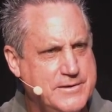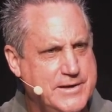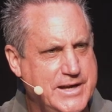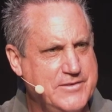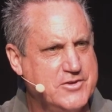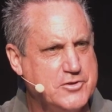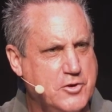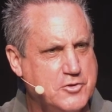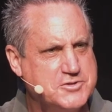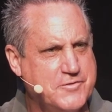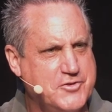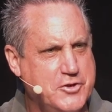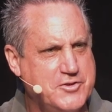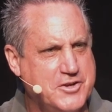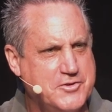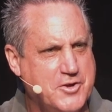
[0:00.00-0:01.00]
Even those of
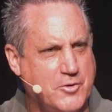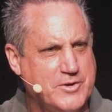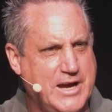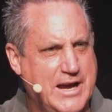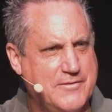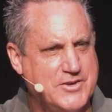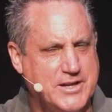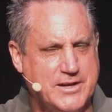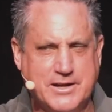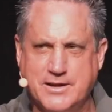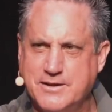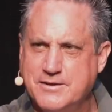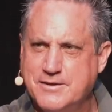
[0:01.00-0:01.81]
you that don't have any.